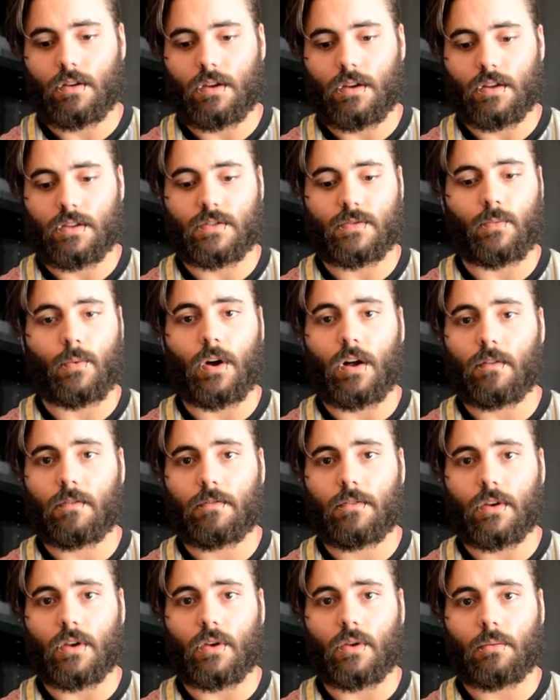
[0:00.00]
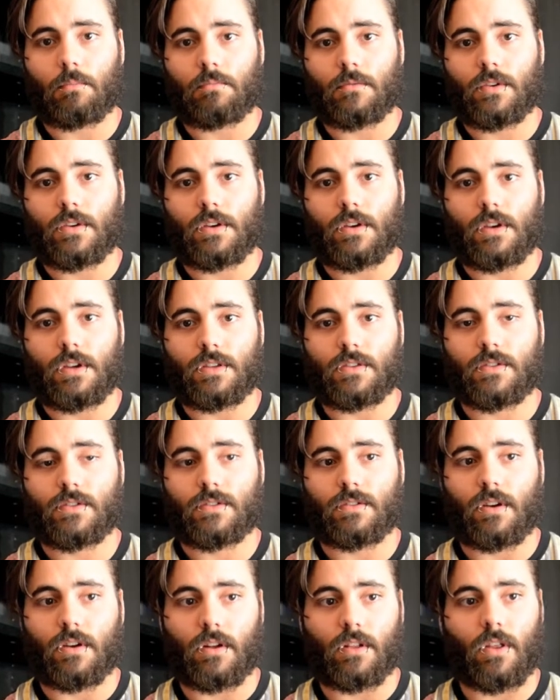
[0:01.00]
It's well filmed.
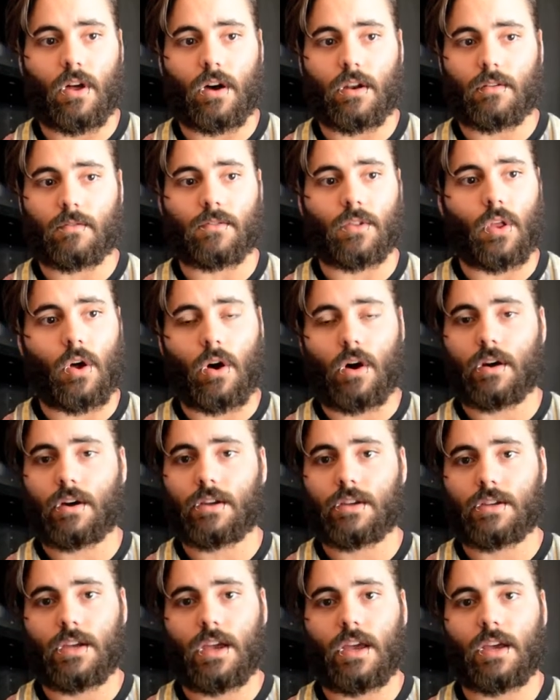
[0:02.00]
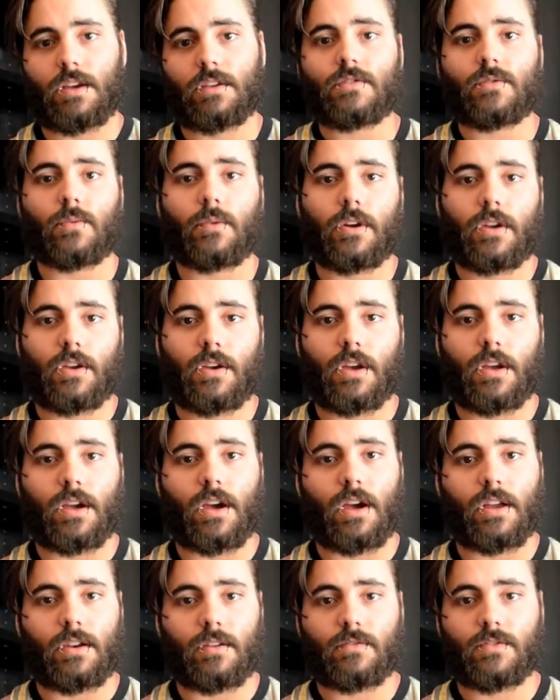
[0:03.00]
It's a lot of long takes where you can
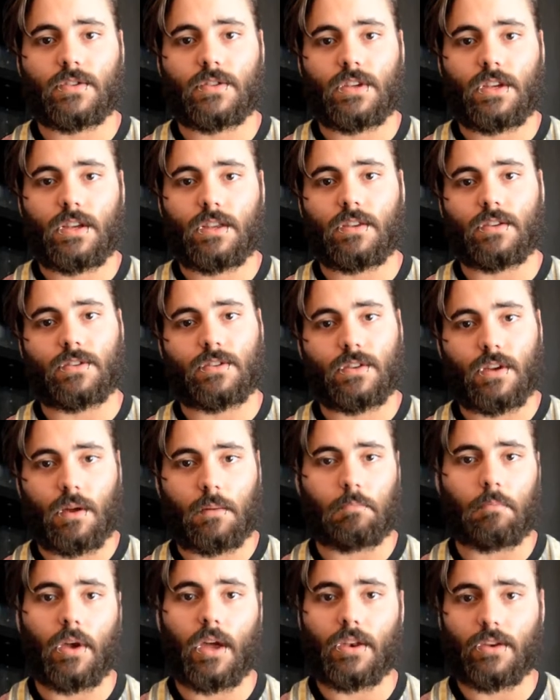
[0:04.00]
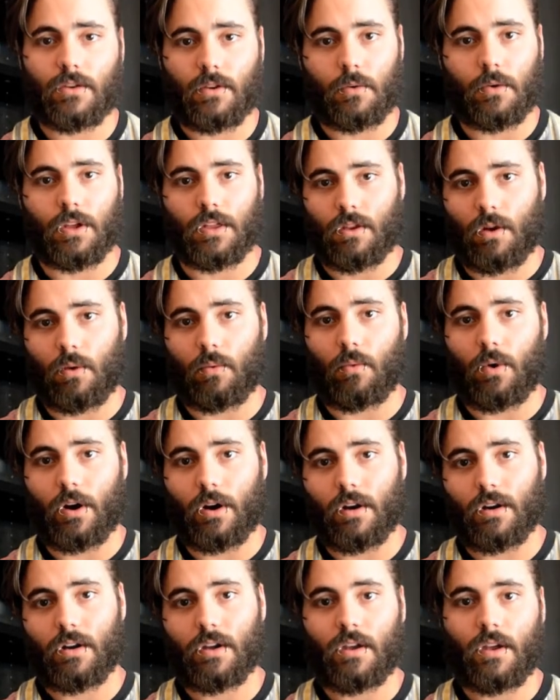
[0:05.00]
kind of see the stuntmen doing their
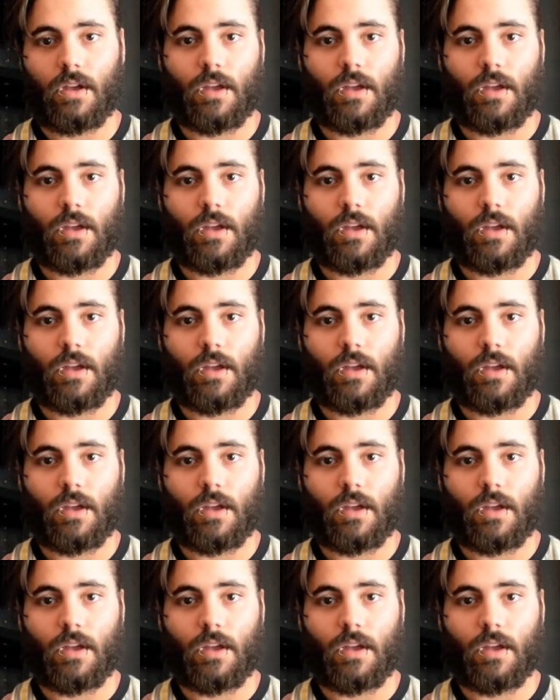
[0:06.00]
work.